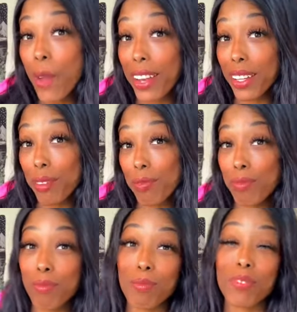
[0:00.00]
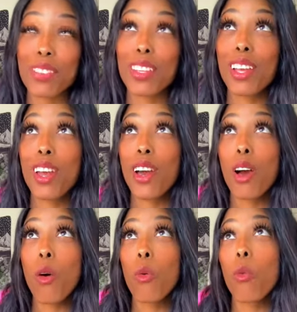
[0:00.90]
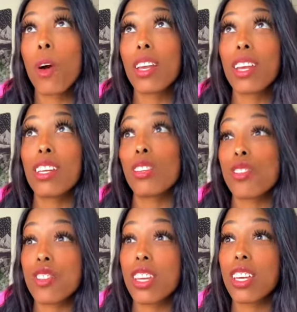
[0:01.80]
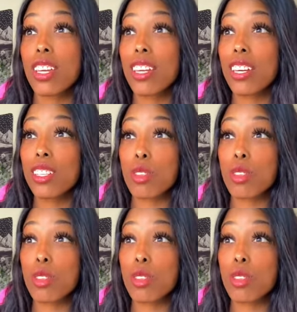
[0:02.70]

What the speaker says: Ready? What energy